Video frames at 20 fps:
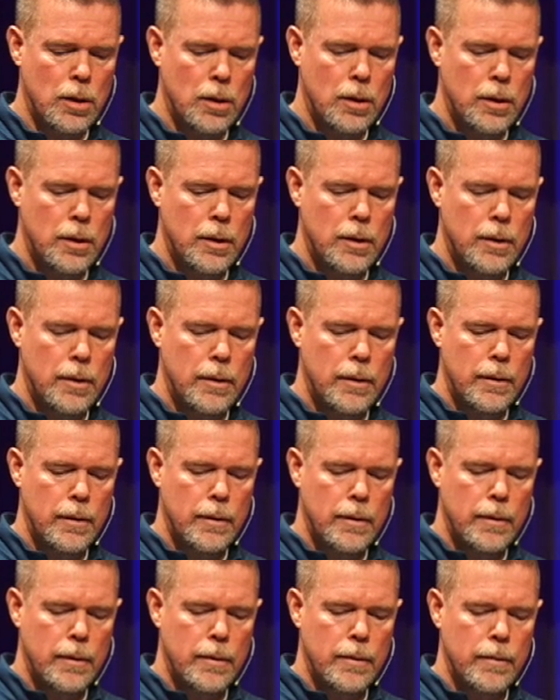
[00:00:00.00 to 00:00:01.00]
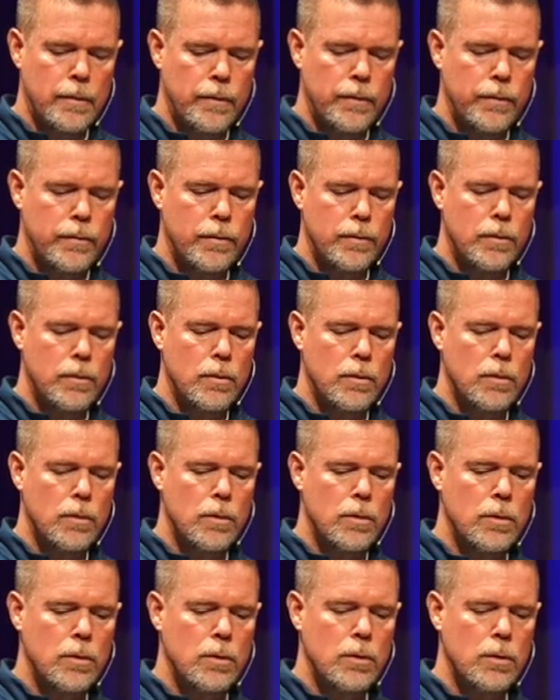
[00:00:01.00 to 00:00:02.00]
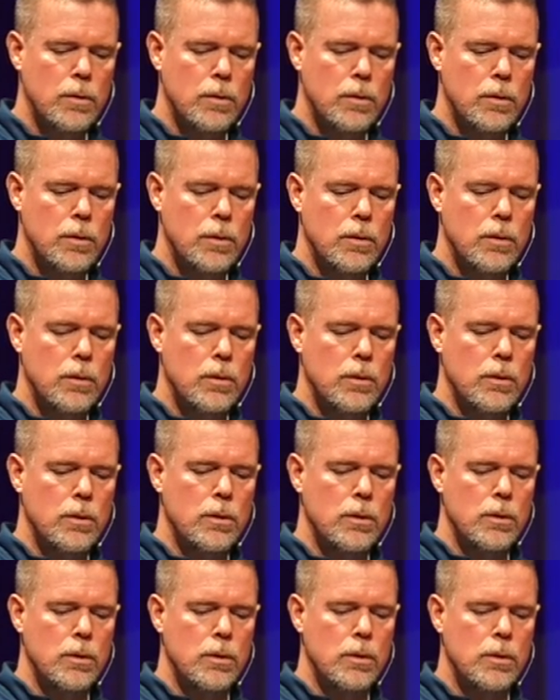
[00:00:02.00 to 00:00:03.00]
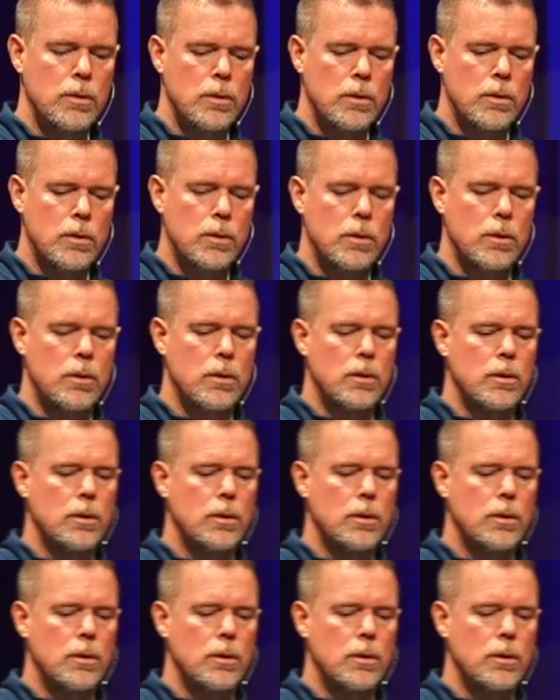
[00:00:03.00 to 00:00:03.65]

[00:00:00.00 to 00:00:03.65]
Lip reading: No one is speaking in this clip.